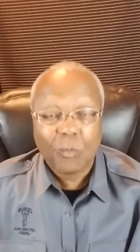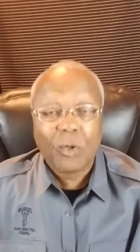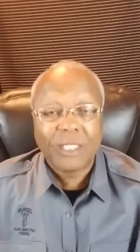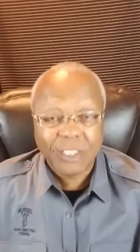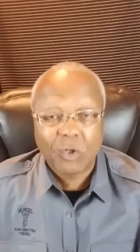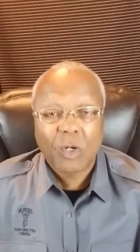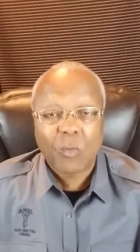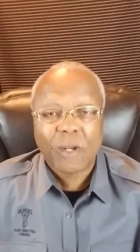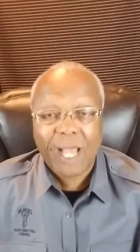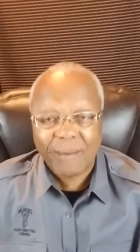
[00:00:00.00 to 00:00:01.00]
one that's going to
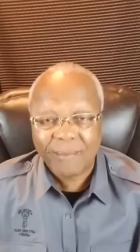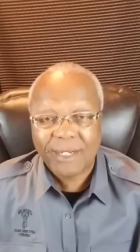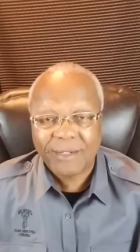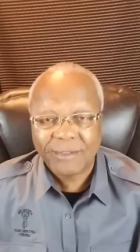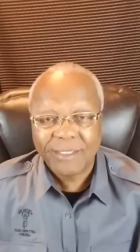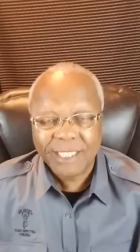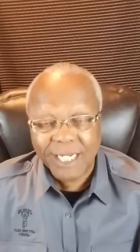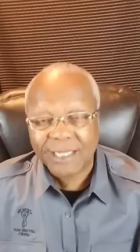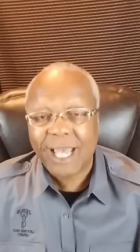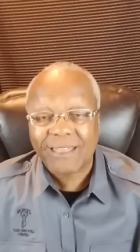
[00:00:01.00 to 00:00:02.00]
work out better.
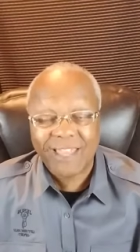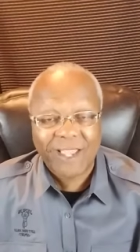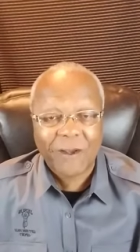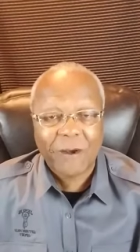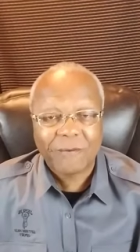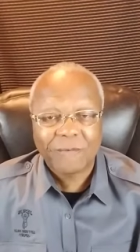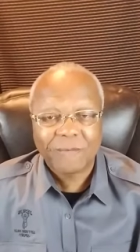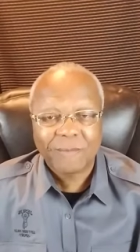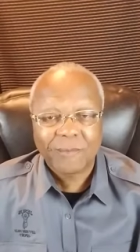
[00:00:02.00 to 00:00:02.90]
Cut that thing off.